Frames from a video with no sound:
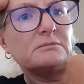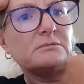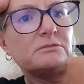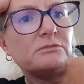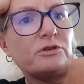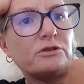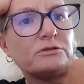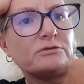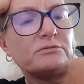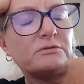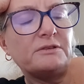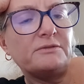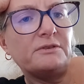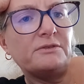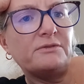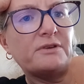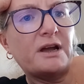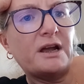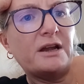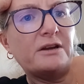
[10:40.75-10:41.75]
Ross River
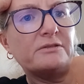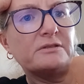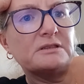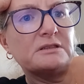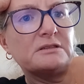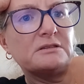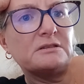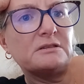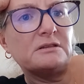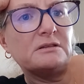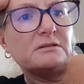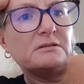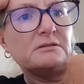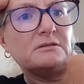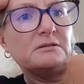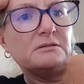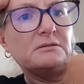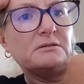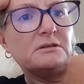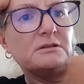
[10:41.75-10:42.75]
virus and
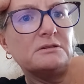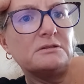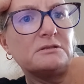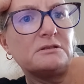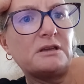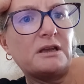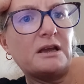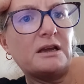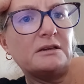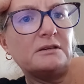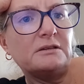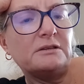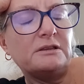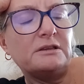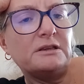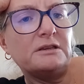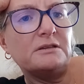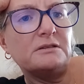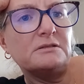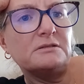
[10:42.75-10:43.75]
those kind of
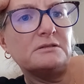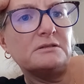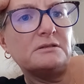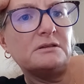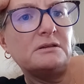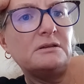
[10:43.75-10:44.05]
things.